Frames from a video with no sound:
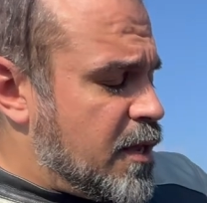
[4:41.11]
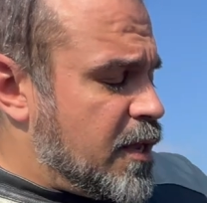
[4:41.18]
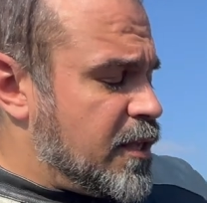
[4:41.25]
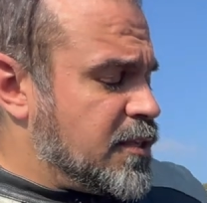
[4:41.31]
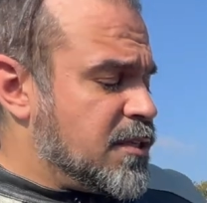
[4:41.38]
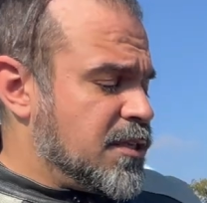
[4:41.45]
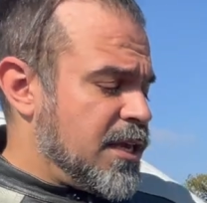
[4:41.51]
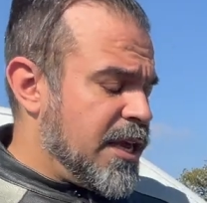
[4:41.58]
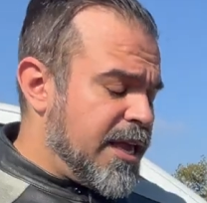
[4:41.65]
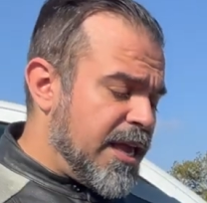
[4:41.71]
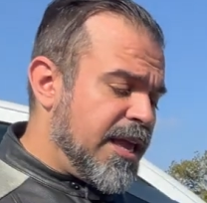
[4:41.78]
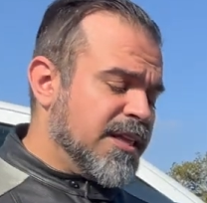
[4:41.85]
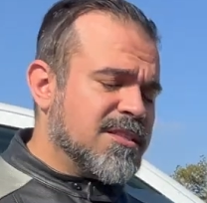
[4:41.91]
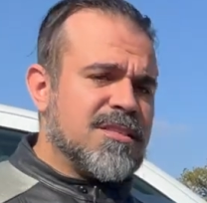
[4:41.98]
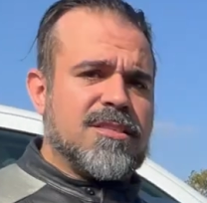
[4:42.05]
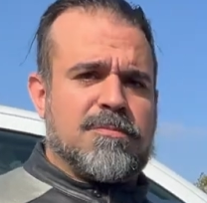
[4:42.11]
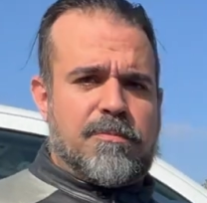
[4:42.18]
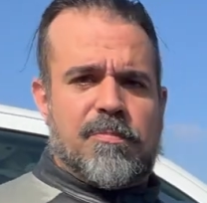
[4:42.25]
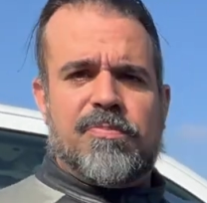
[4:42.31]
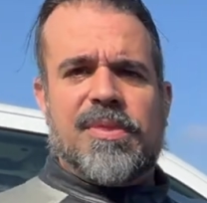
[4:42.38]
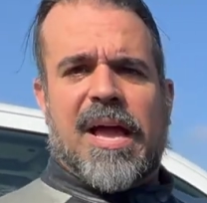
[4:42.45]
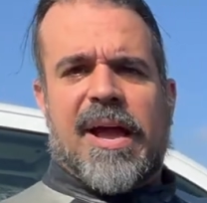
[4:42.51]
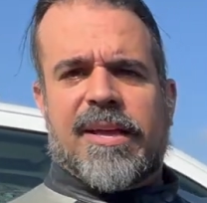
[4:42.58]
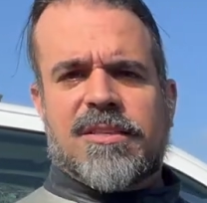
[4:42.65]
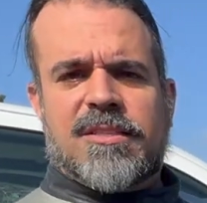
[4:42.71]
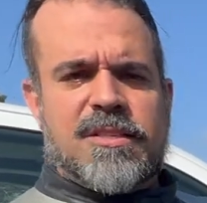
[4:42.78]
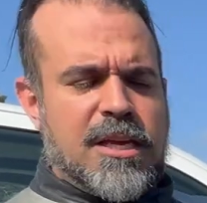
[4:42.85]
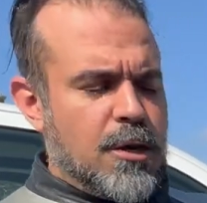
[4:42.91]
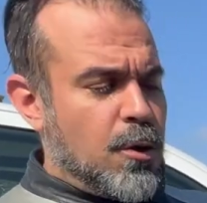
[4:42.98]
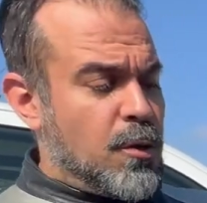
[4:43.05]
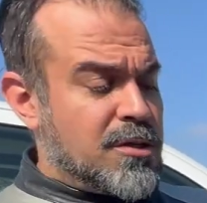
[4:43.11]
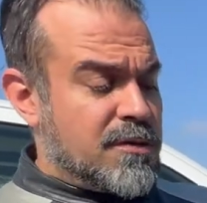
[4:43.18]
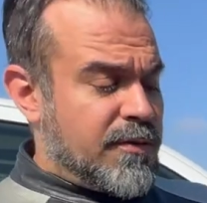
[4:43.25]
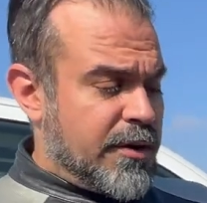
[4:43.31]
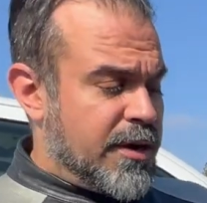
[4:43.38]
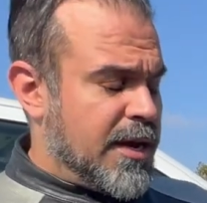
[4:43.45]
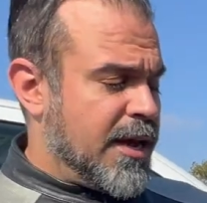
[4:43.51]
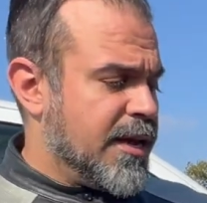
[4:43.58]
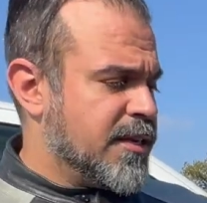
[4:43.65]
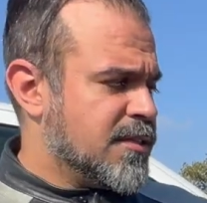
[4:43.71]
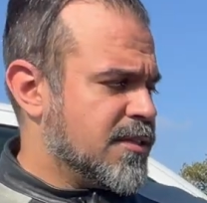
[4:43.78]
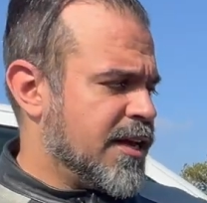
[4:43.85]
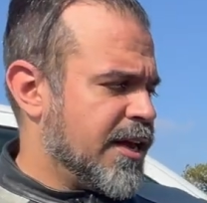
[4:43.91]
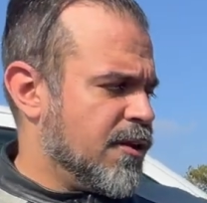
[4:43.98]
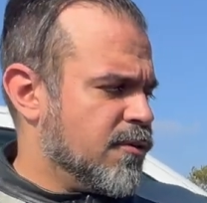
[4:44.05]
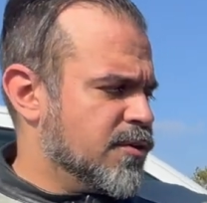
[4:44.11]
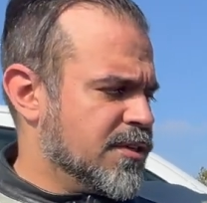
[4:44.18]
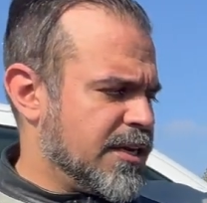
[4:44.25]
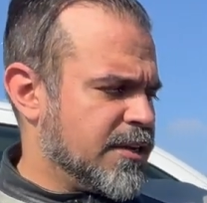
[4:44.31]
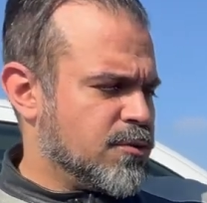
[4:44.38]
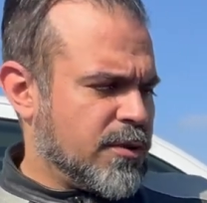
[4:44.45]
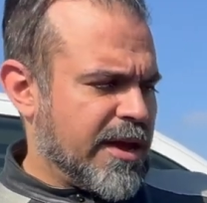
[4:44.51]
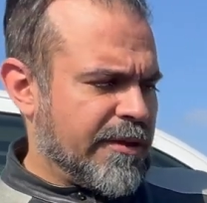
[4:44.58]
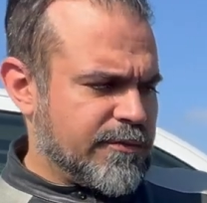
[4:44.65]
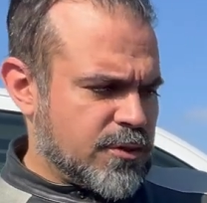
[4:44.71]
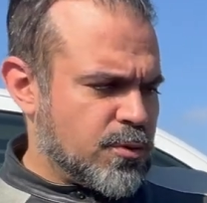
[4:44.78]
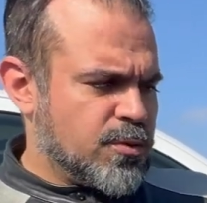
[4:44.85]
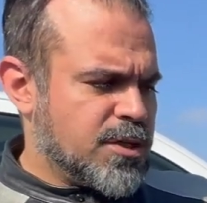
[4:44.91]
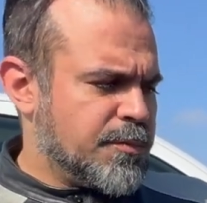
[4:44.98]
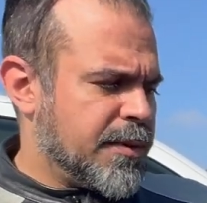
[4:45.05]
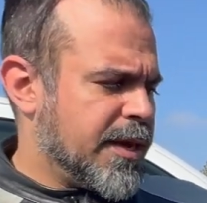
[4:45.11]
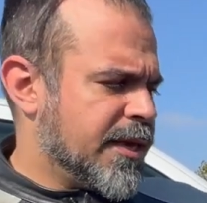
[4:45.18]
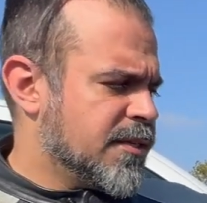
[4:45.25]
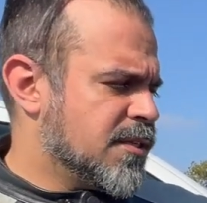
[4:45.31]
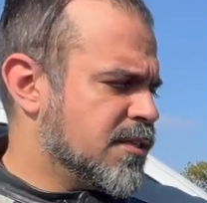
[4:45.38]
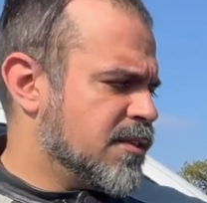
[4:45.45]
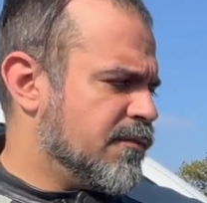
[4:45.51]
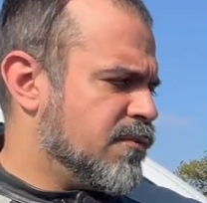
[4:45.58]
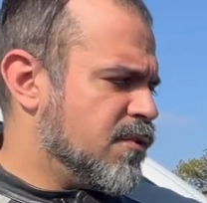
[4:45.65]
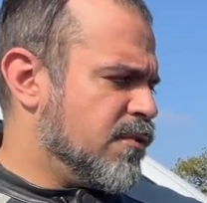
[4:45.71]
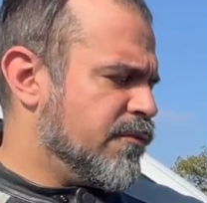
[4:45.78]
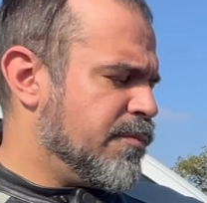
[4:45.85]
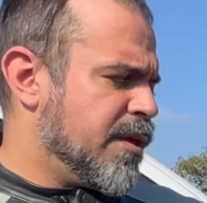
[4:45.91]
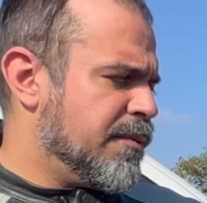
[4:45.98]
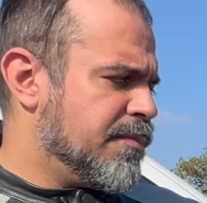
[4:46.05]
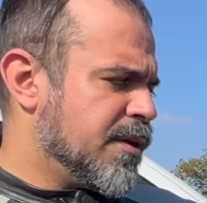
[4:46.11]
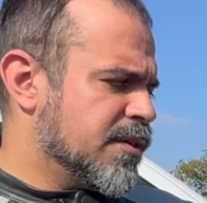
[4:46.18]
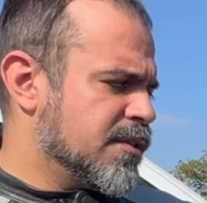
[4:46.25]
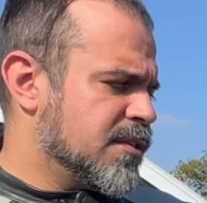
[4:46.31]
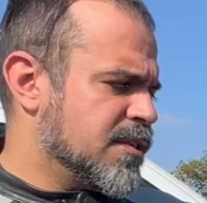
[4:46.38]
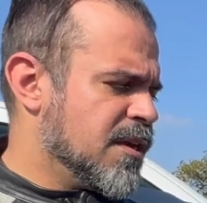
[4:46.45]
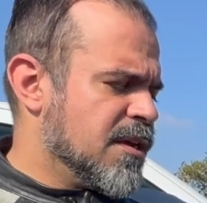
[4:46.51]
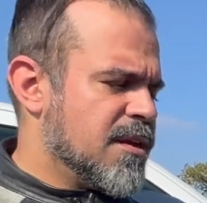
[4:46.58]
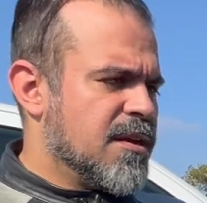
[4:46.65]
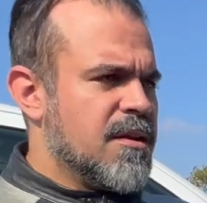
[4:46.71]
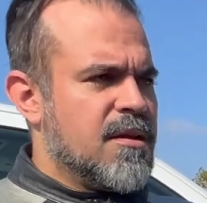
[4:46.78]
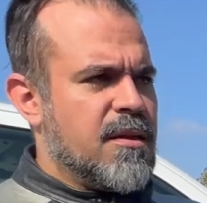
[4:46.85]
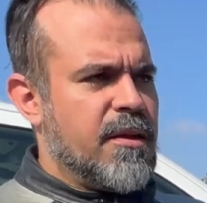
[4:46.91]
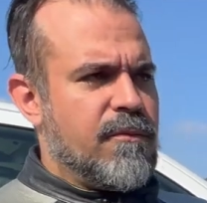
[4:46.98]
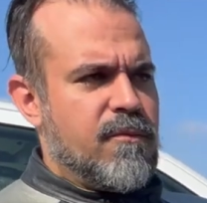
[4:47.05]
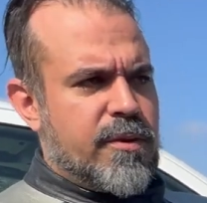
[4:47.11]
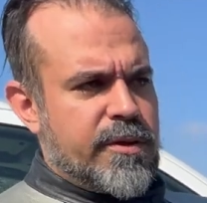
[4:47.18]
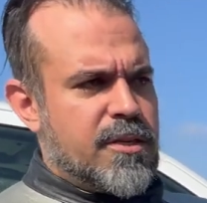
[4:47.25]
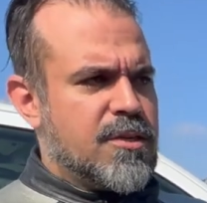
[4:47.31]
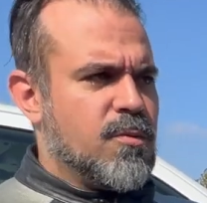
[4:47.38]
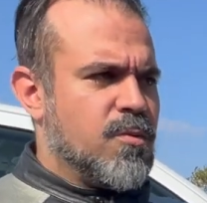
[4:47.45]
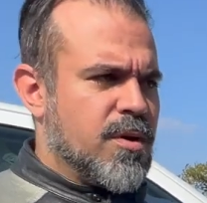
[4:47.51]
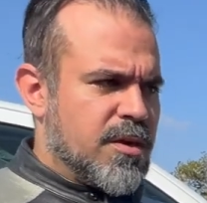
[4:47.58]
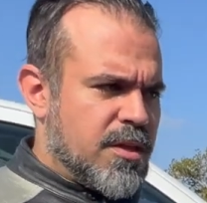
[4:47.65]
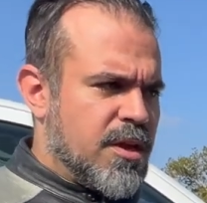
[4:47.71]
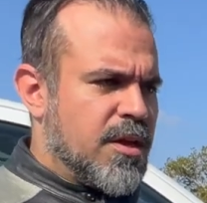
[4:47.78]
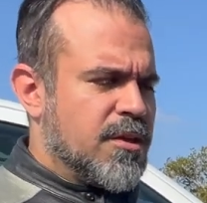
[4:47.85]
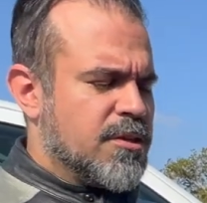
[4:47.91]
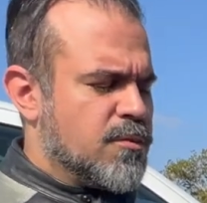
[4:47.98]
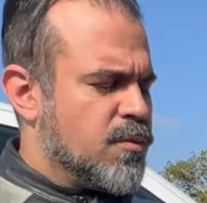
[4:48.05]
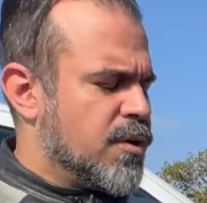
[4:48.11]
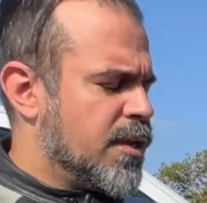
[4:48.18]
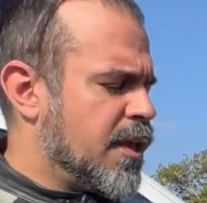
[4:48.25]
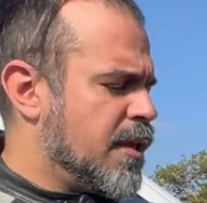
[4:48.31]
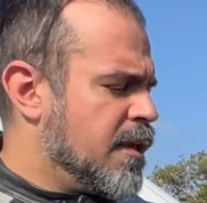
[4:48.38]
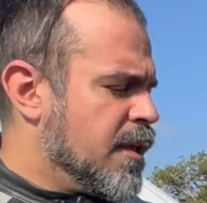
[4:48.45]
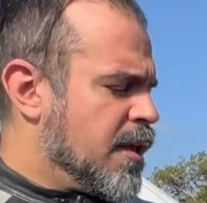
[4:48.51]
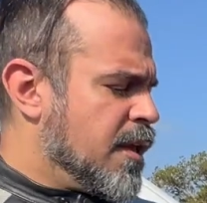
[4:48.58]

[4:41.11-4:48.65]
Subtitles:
It's nice. It looks very nice. I always like to have 2 GPSs in front of me because if one doesn't work, the other is working.